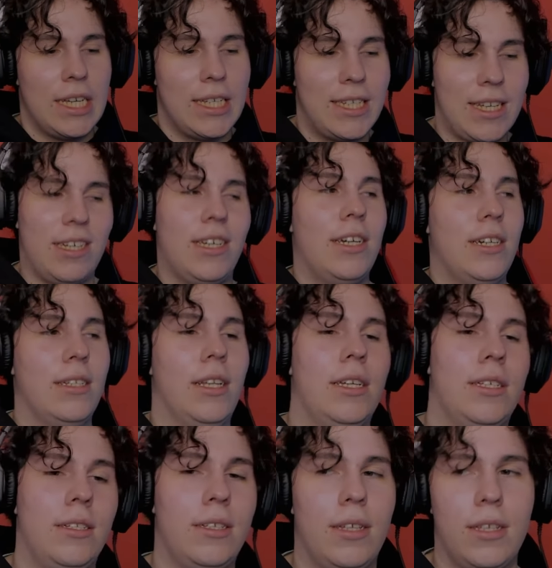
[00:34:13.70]
sit here and
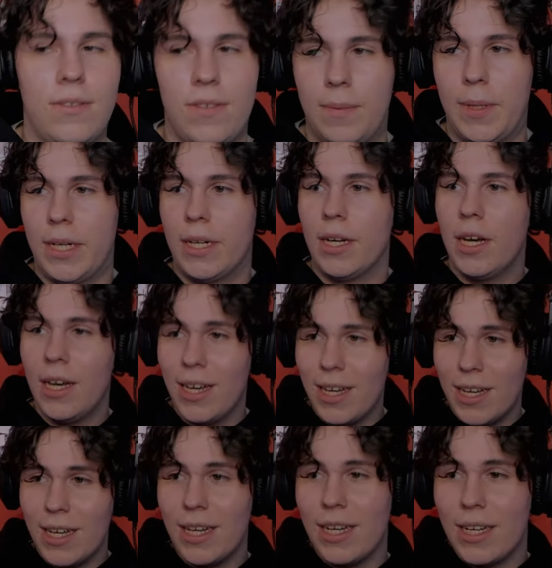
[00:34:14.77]
listen to this for a
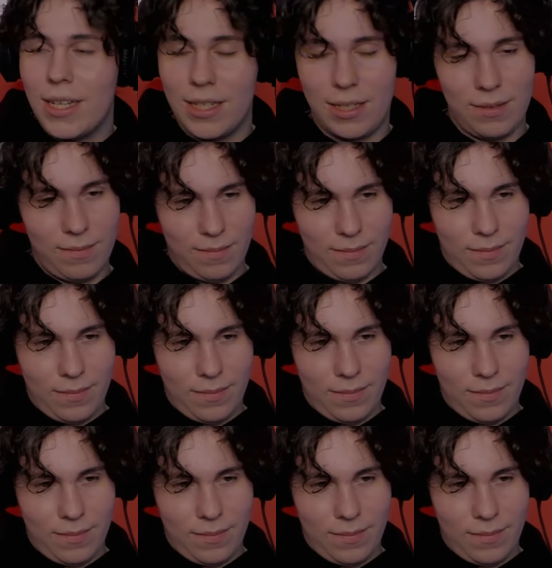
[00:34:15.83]
minute.